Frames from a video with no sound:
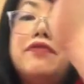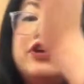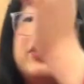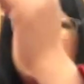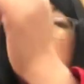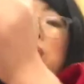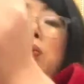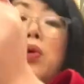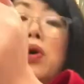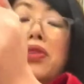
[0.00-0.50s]
you
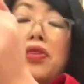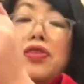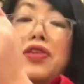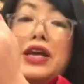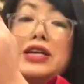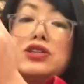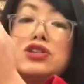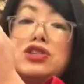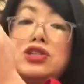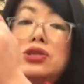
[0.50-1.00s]
don't want
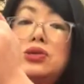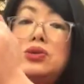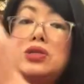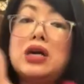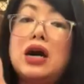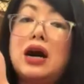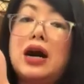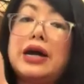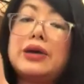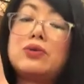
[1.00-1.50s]
things too
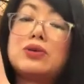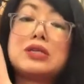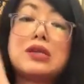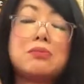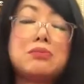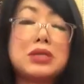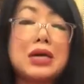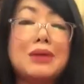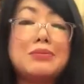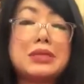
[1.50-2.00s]
tight, well,
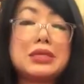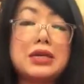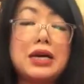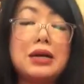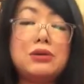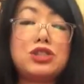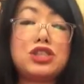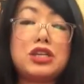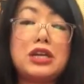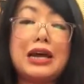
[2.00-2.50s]
sometimes
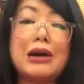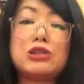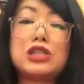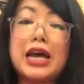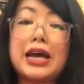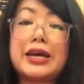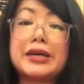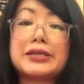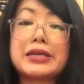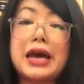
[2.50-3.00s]
uh, Chanel
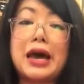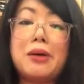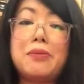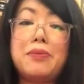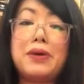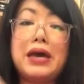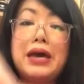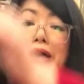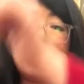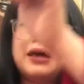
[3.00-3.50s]
jackets can
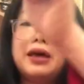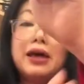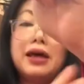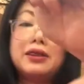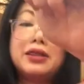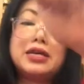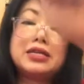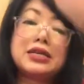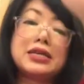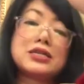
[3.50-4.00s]
be,
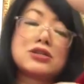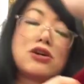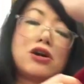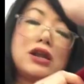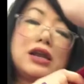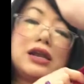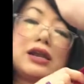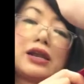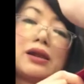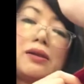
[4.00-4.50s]
this has
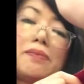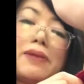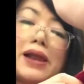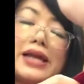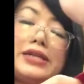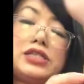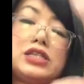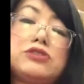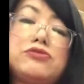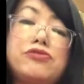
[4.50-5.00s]
got
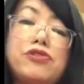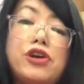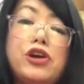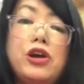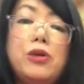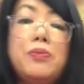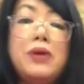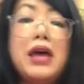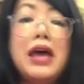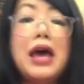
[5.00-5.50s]
plenty of
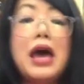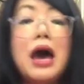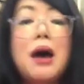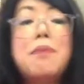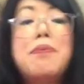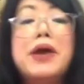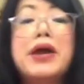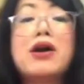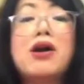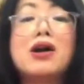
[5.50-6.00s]
room.
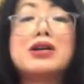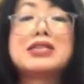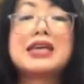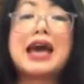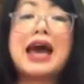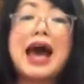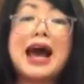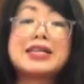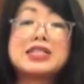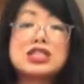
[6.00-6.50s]
And because it
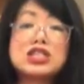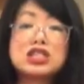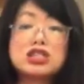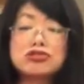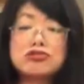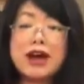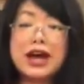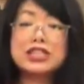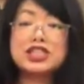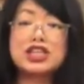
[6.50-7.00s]
has a
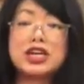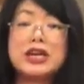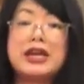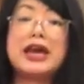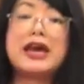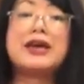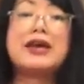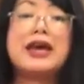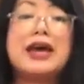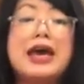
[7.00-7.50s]
stretch in
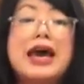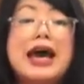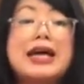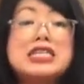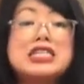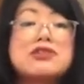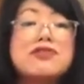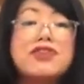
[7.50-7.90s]
it, it's